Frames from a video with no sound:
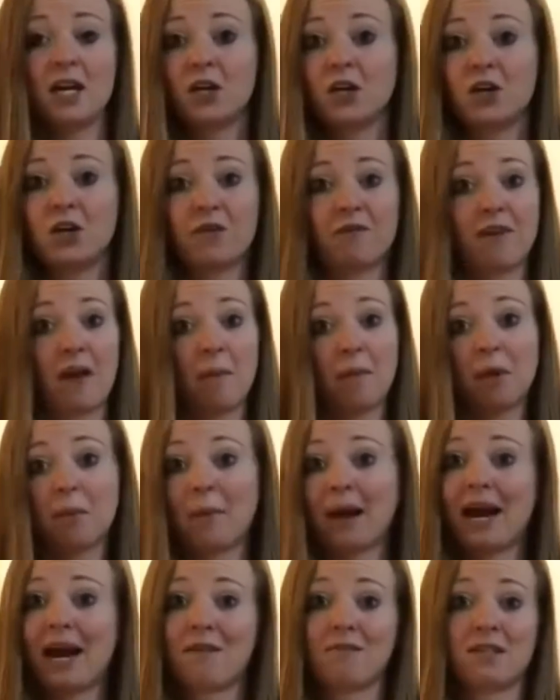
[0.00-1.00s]
Your family
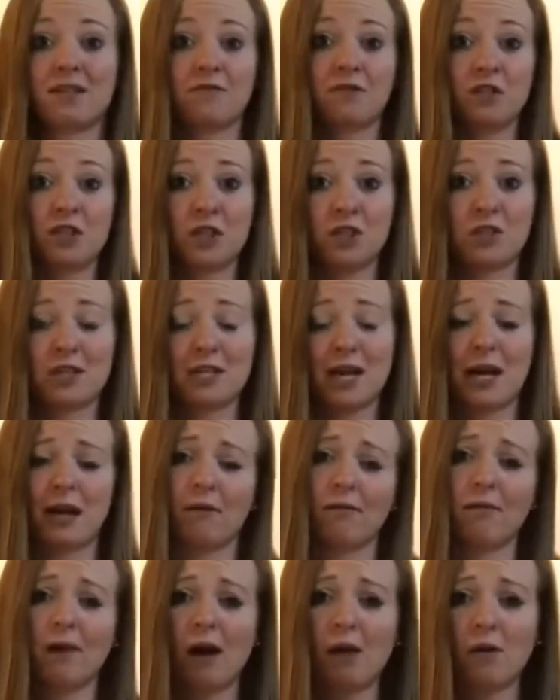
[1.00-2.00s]
might have different dishes I
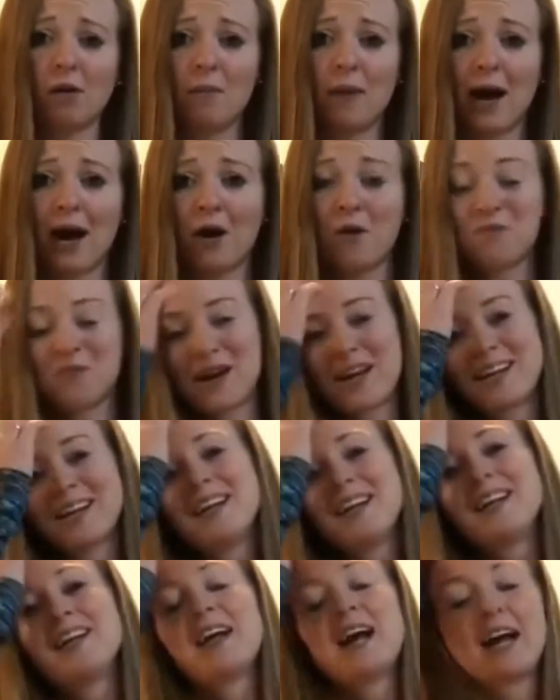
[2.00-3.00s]
don't know about, but
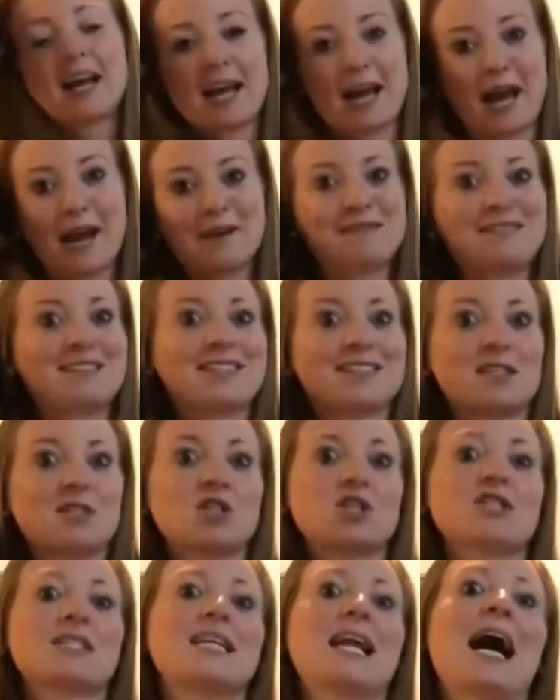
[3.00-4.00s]
again, this is
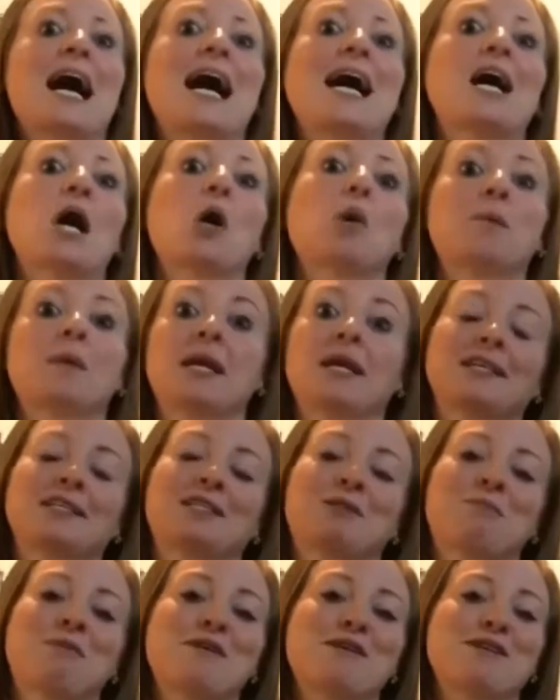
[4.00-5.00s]
just an eye-opening
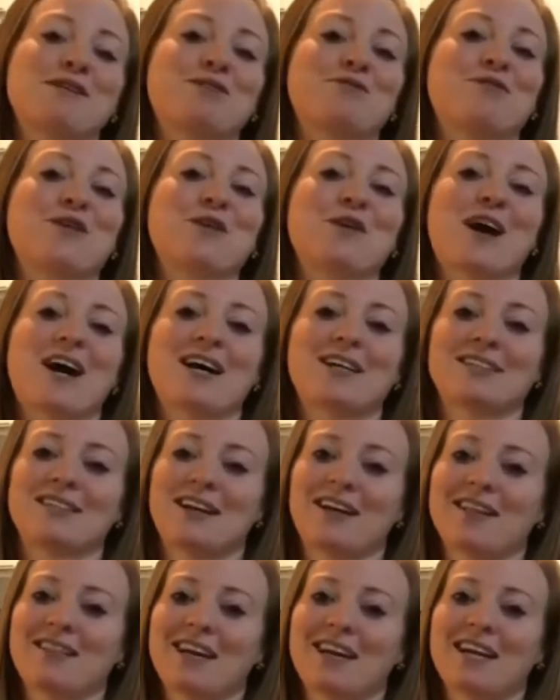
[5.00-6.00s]
experience for you guys,
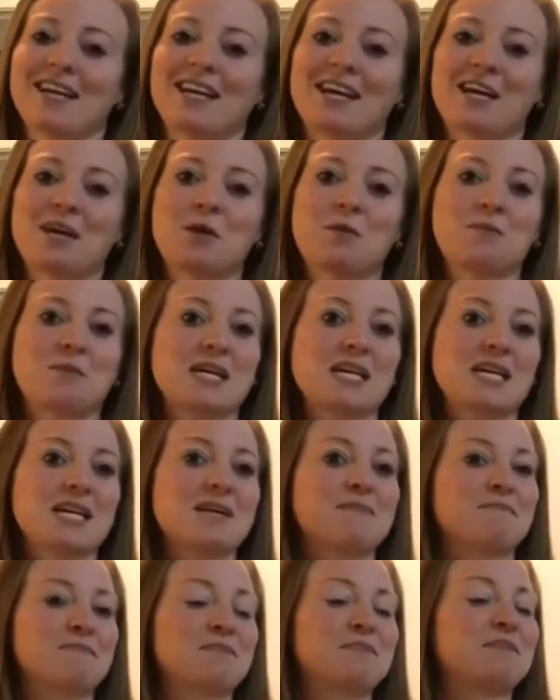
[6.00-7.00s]
and I think it'll
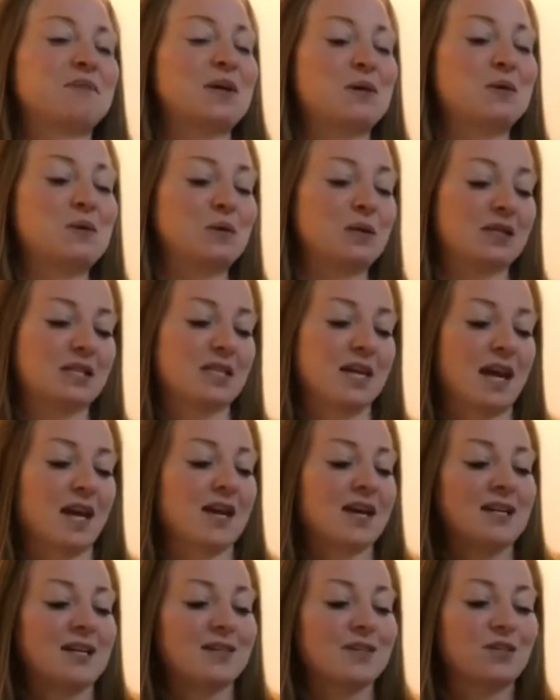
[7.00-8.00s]
be pretty cool to see.
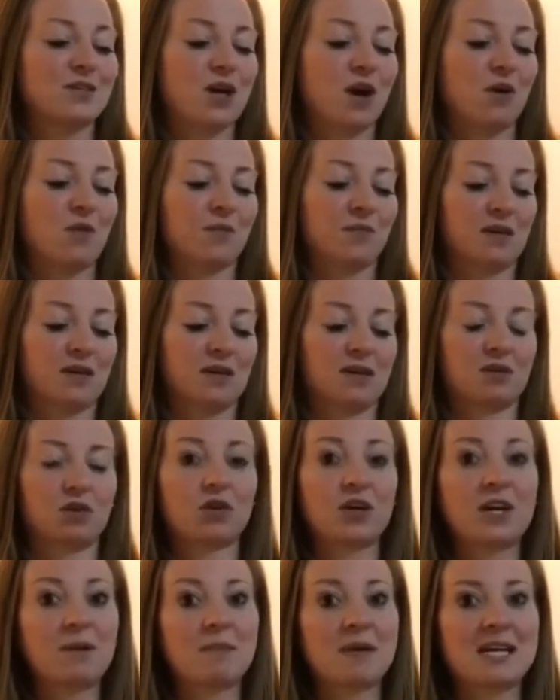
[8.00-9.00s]
So
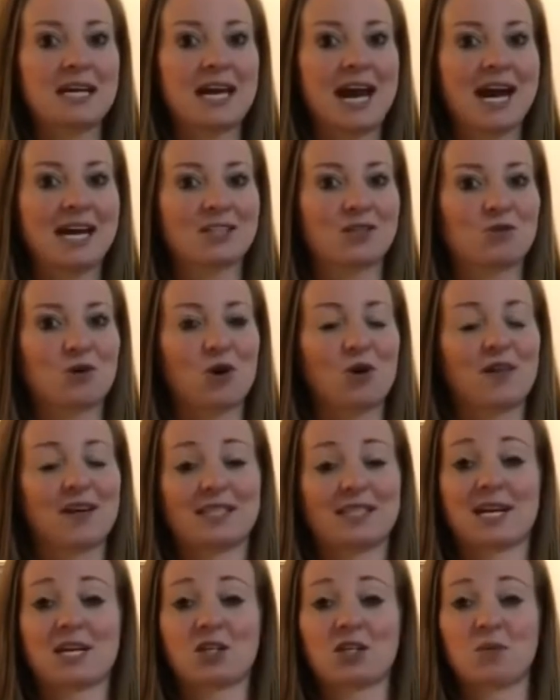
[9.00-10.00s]
green bean casserole,
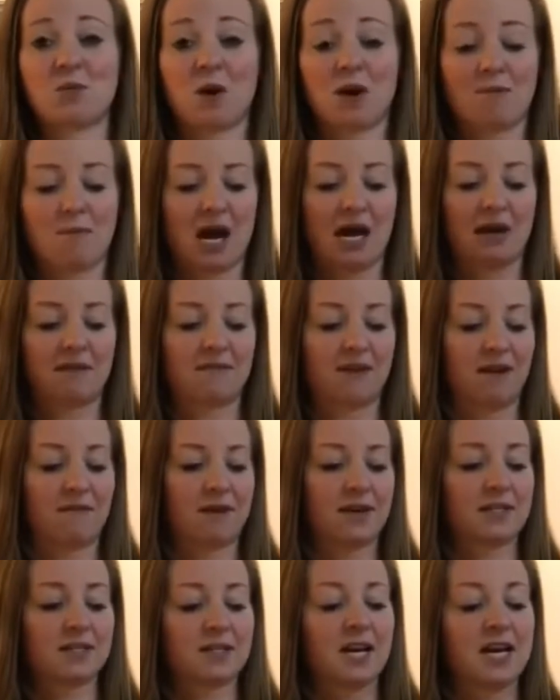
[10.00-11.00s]
that's actually one of my
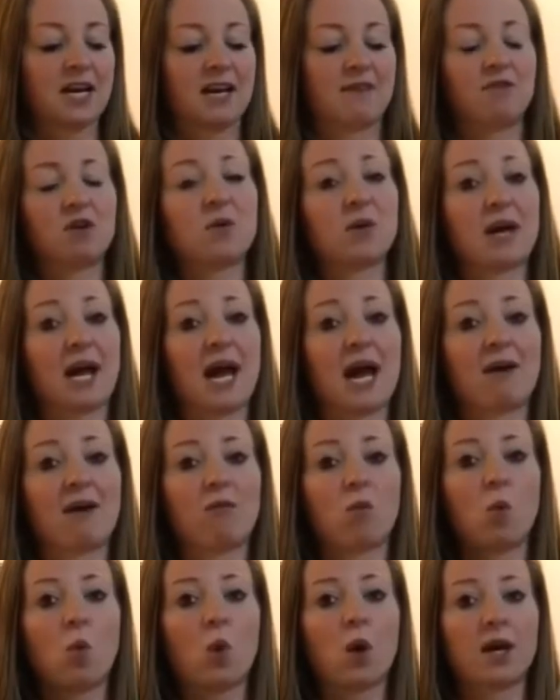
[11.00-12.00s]
favorites. If you were to
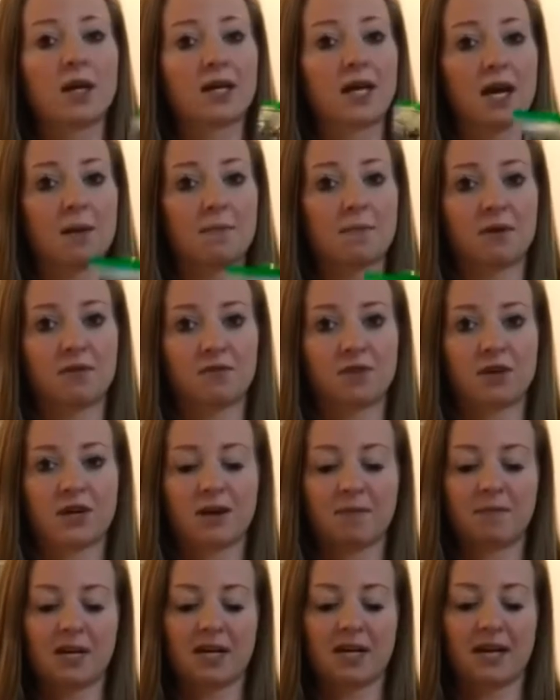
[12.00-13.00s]
have 1 cup of
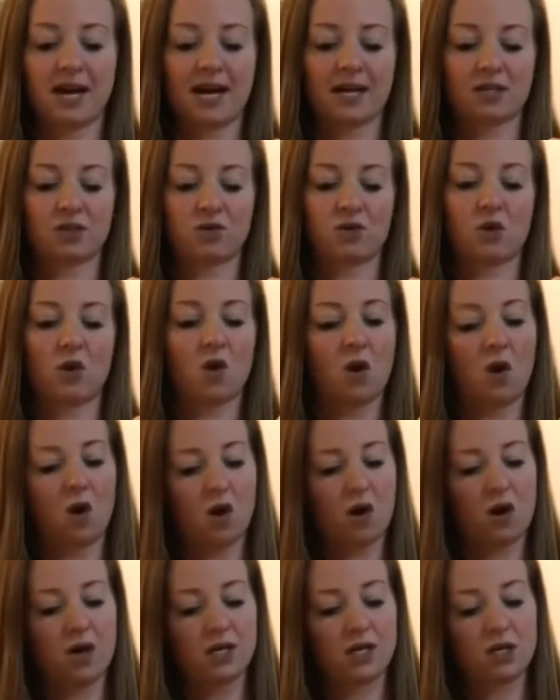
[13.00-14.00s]
green bean casserole
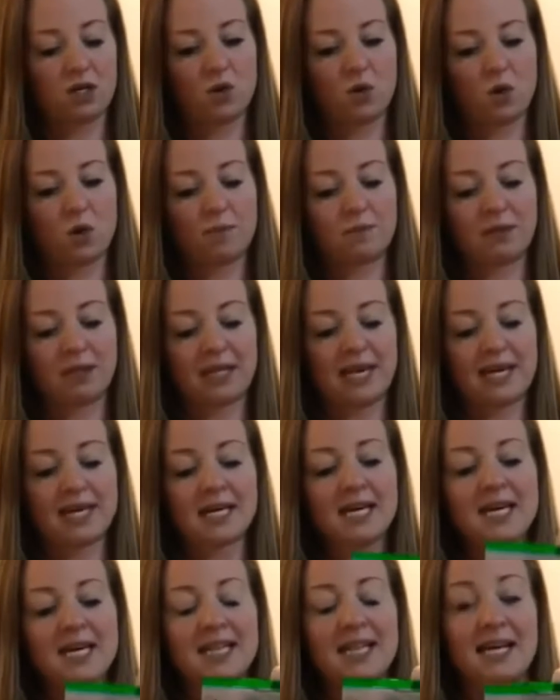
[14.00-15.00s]
on your
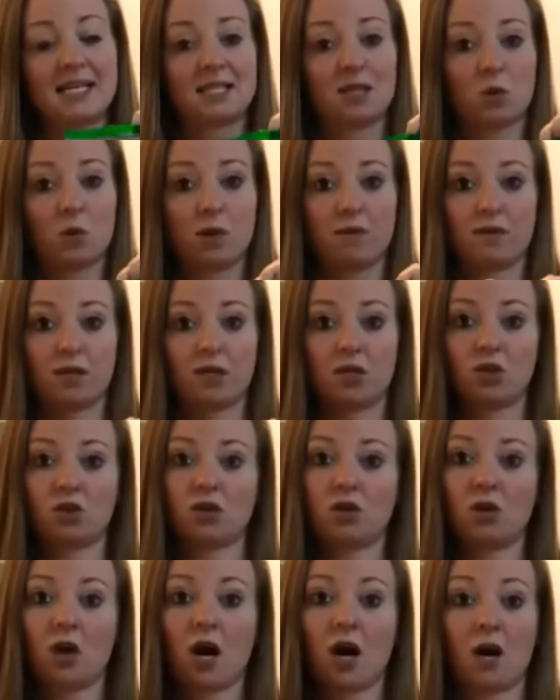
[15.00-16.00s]
plate, that's equivalent
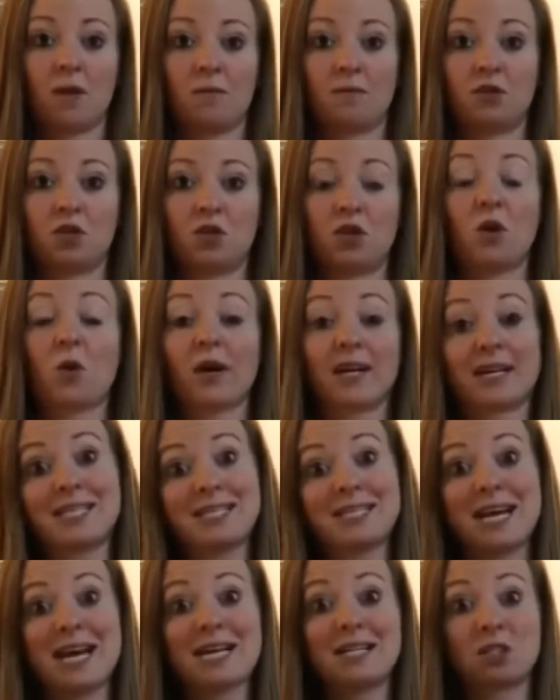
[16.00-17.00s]
or it
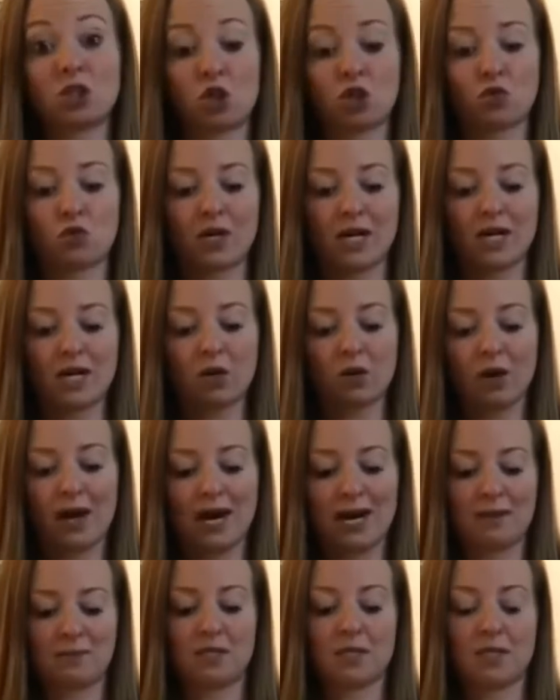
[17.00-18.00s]
contains 3
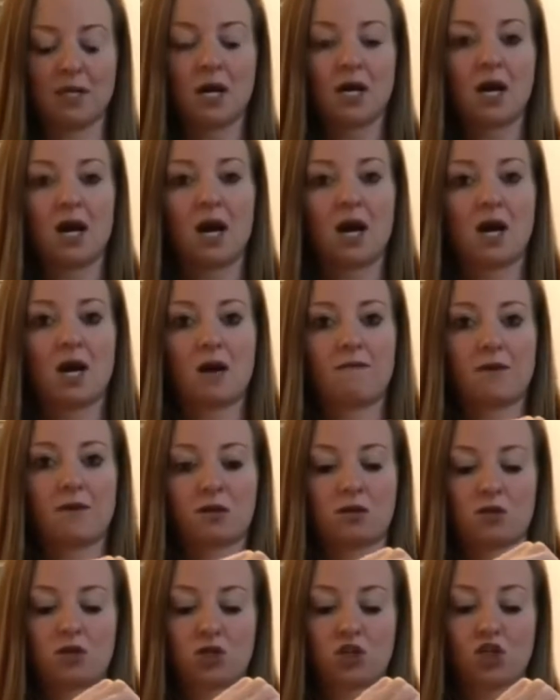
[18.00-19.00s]
grams of
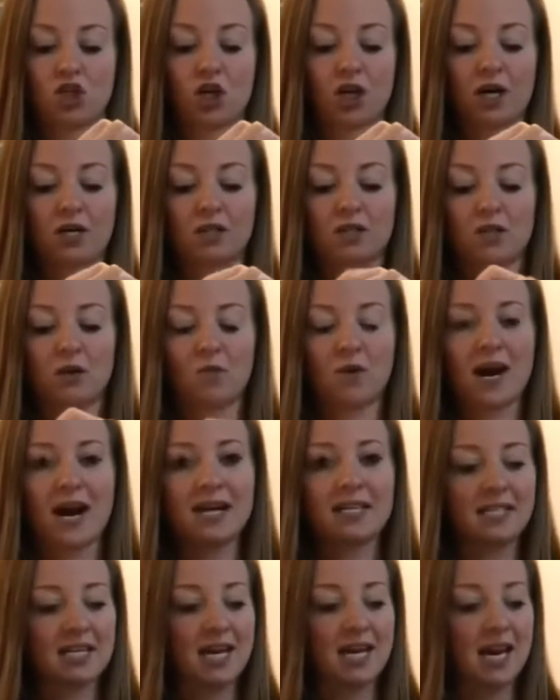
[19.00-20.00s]
sugar. So what
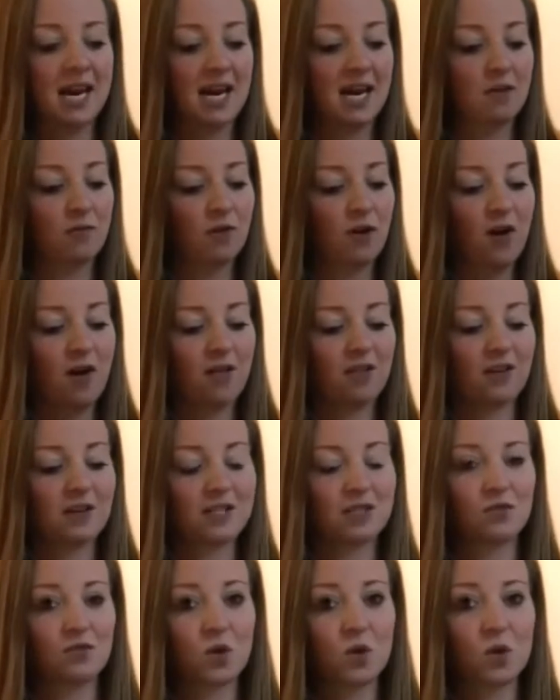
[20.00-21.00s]
I did for all
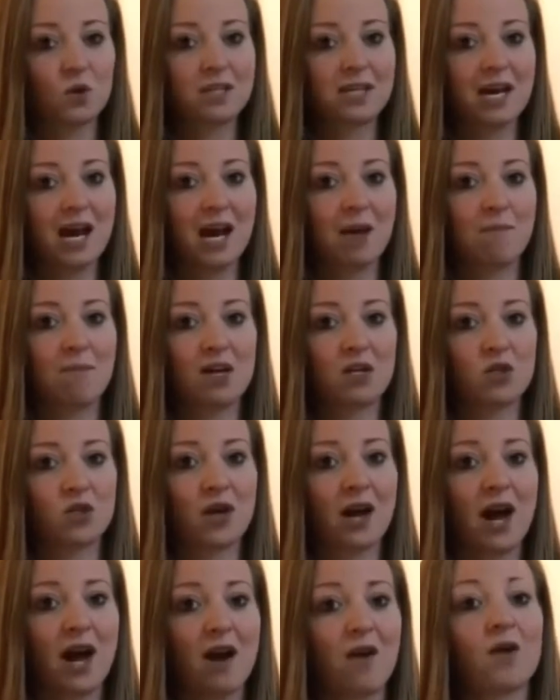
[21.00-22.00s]
these foods, I
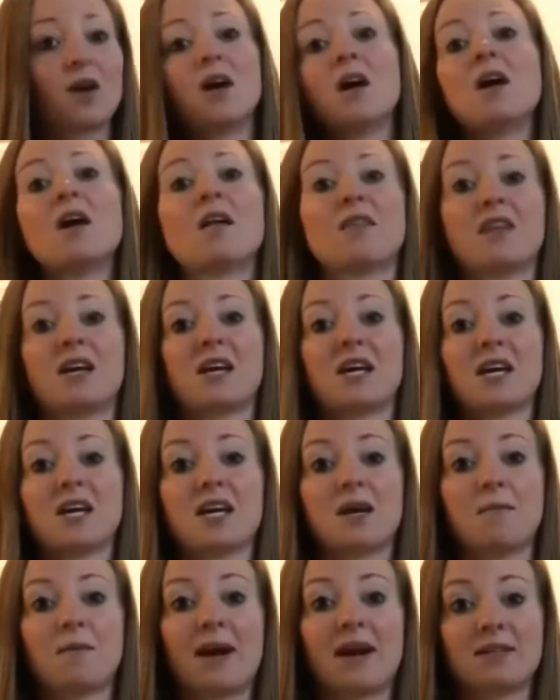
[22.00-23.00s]
measured out the
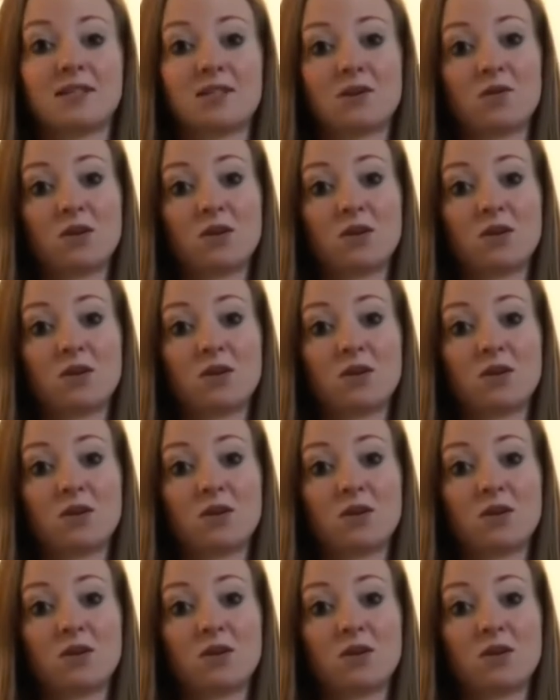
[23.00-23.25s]
comparison.